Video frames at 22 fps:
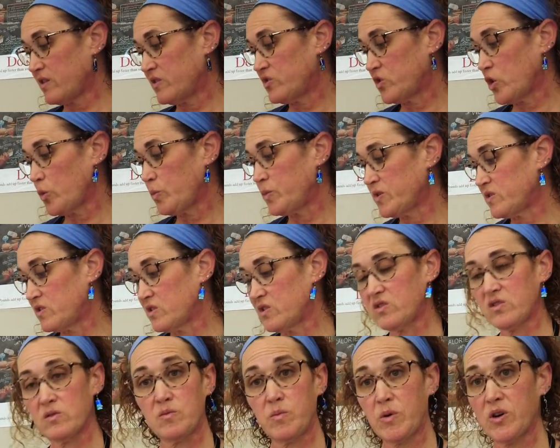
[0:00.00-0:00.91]
The soap is
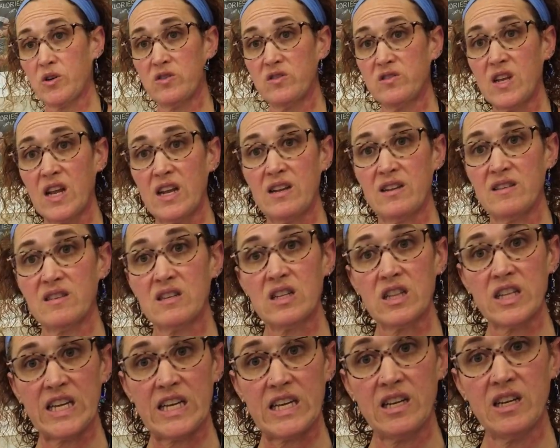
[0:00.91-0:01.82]
dispersed and it's
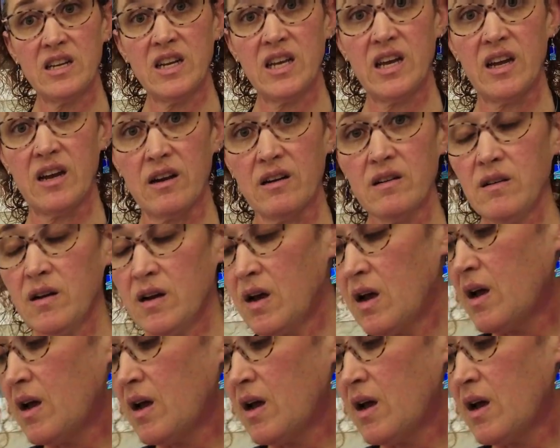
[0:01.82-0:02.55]
clean in here